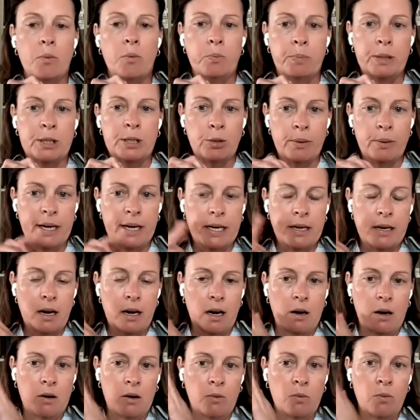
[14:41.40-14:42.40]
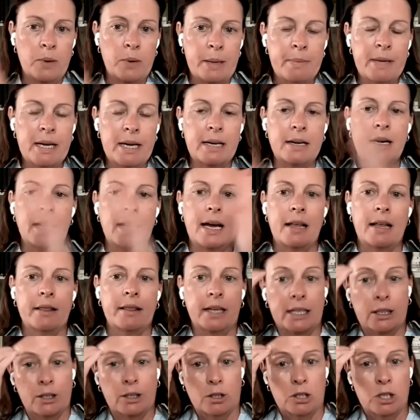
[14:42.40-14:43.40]
between women and
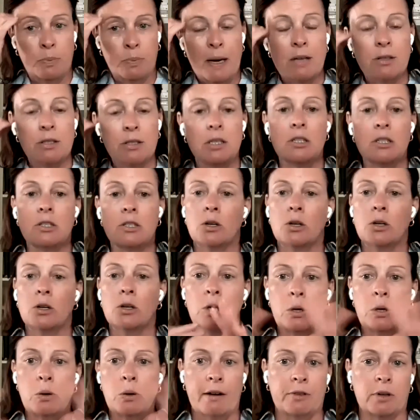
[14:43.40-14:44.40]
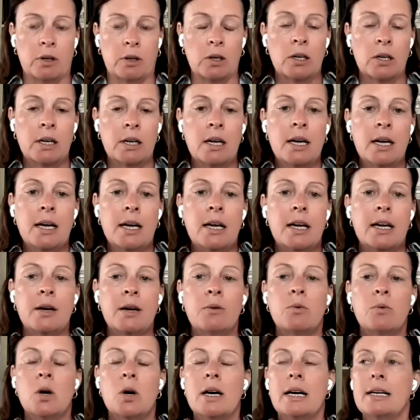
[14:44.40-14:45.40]
like their spouses or whoever.
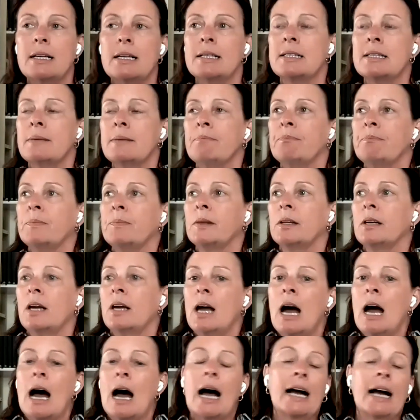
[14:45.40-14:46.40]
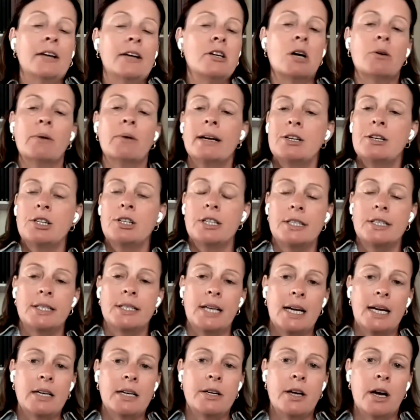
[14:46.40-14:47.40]
It was, I know I should
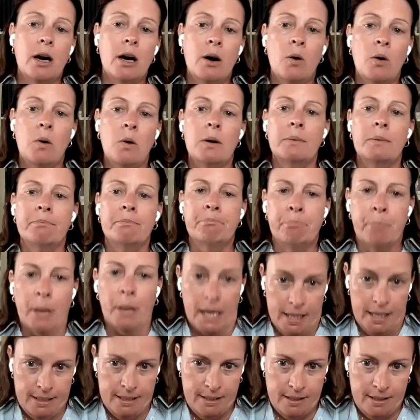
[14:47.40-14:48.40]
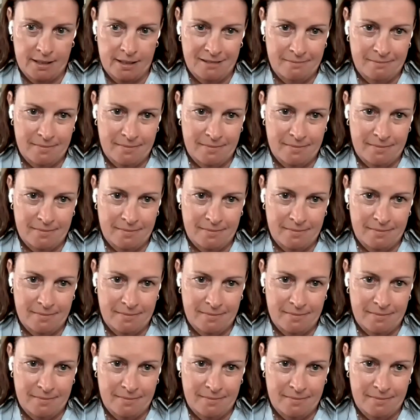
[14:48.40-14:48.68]
say no, but.